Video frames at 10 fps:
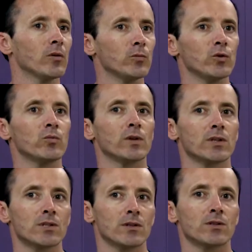movement
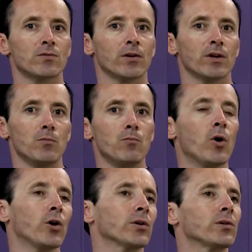is very
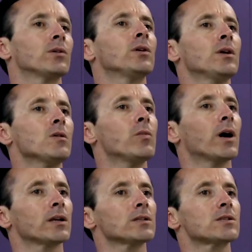modern,
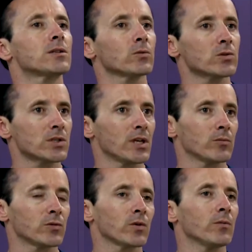but it still
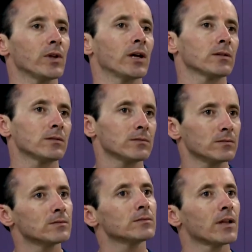stems from
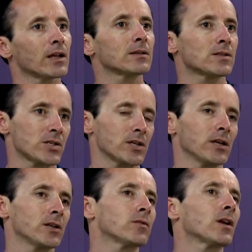that
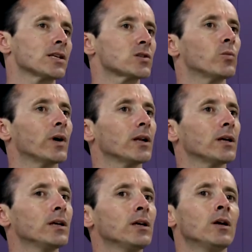seed of classical
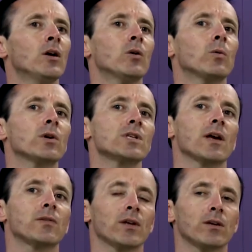ballet. Whereas
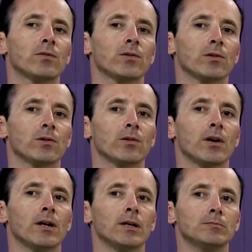I think for
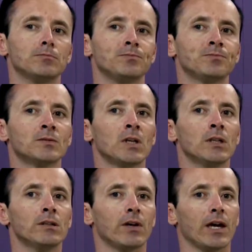
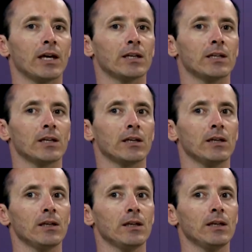Andy,
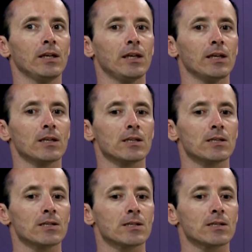
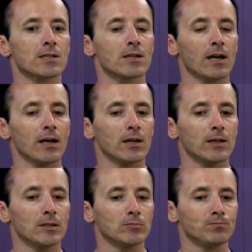his
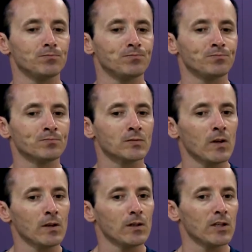
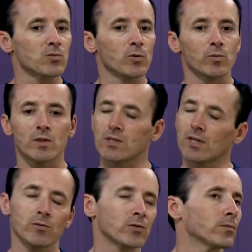movement
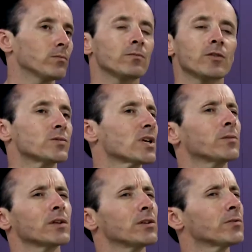stems from
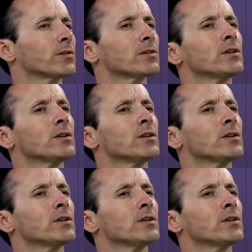something different.